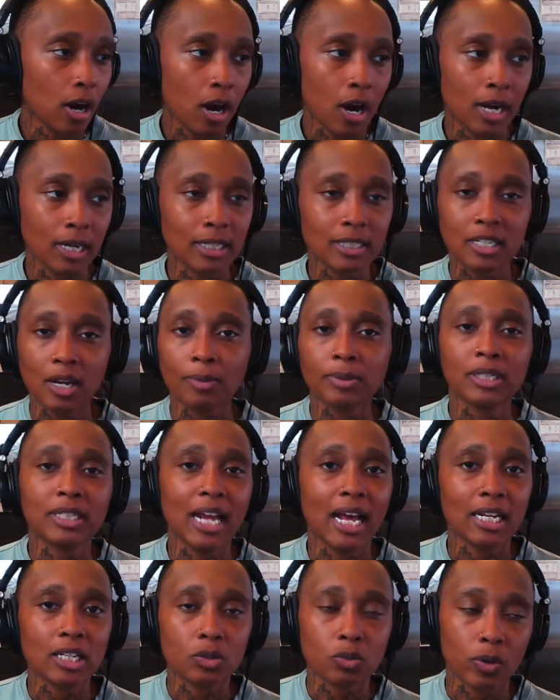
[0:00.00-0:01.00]
All right, let's start with the
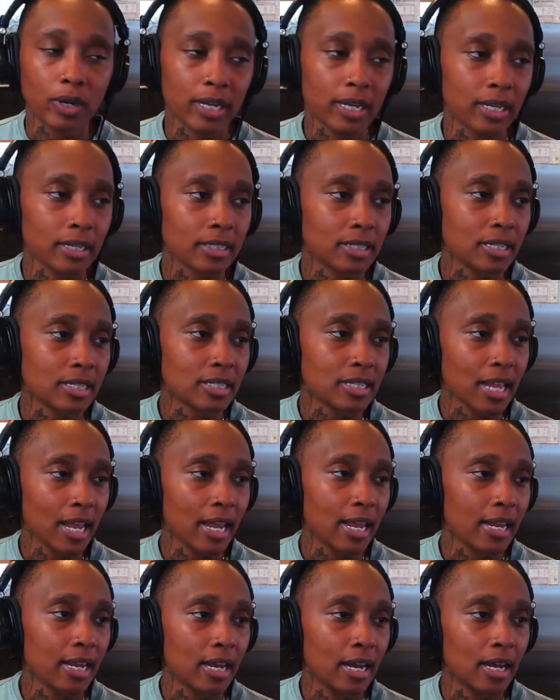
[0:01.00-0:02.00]
Dallas Wings since
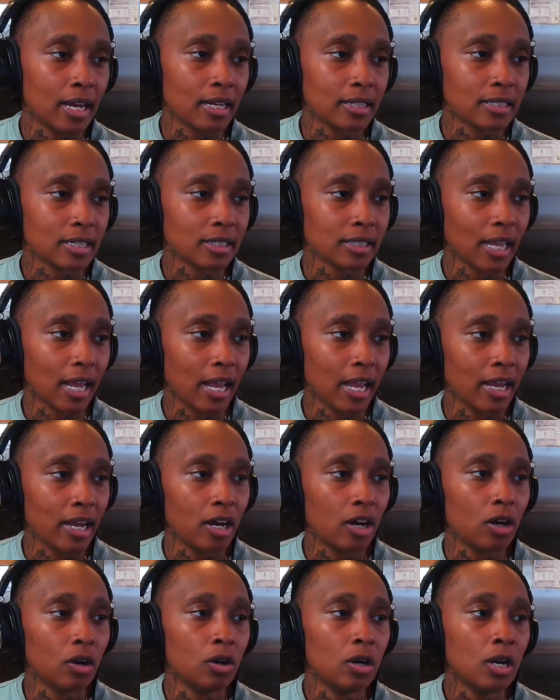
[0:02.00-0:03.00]
they took the
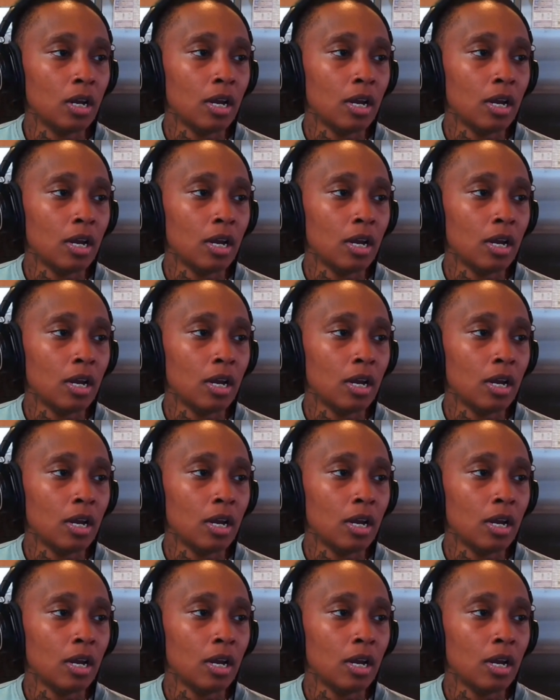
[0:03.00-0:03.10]
L.